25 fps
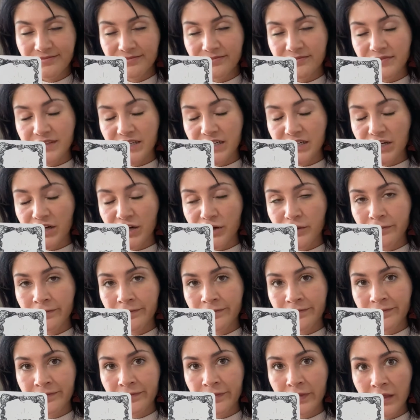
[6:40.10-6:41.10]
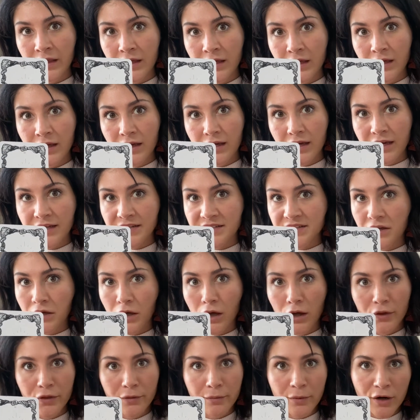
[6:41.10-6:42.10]
you know, until
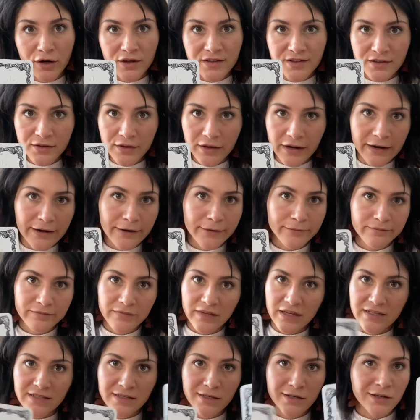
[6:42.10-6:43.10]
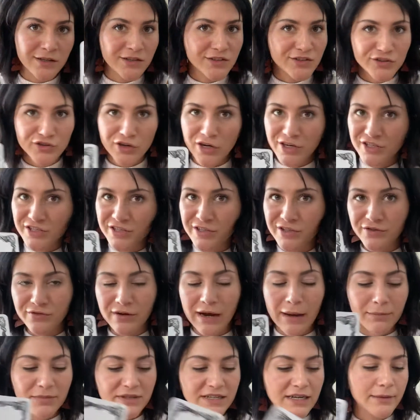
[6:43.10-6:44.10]
all the parts are there, until construction is
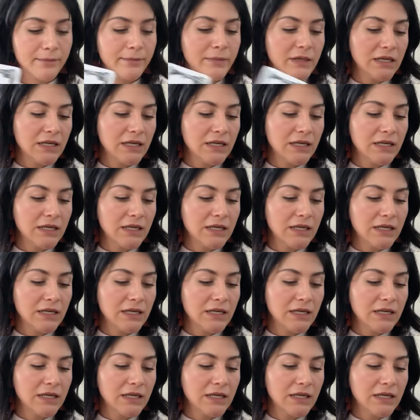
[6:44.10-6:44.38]
wrapped up.